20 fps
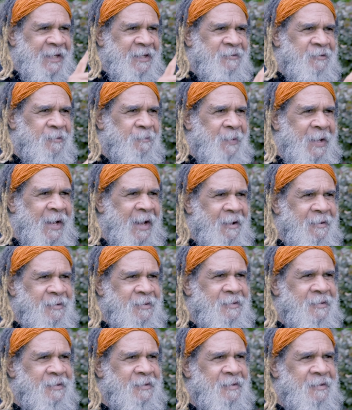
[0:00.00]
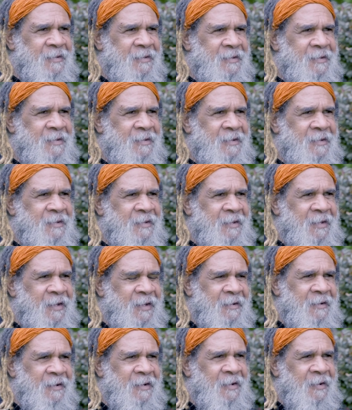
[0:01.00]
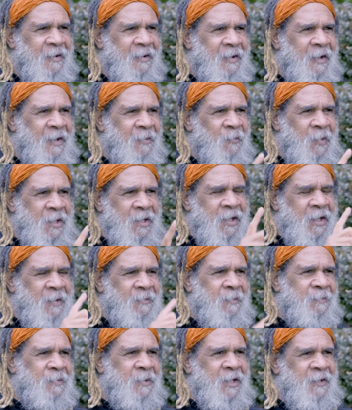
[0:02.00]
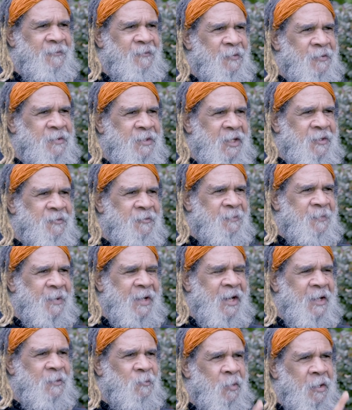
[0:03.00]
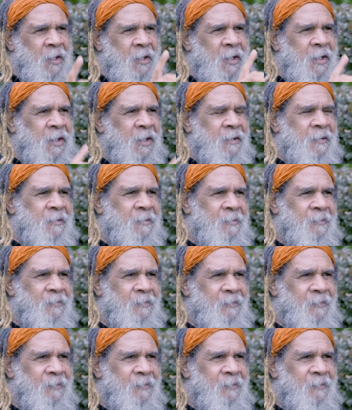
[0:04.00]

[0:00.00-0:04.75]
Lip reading: extra powers, you know? And when you give the police force extra powers, what do they do?